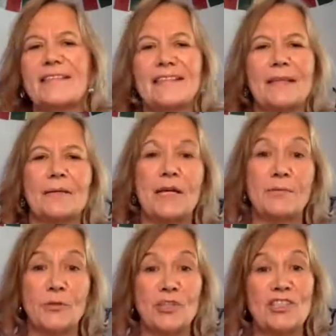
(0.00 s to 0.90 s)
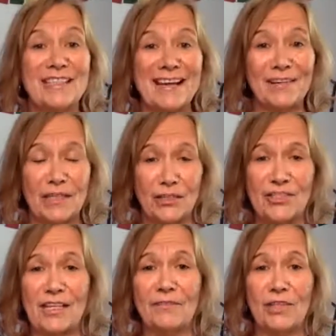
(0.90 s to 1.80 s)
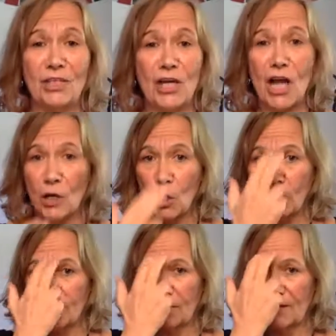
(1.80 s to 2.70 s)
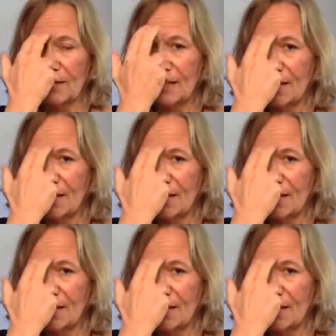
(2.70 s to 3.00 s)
and sometimes when you're doubting yourself and you're not hopeful,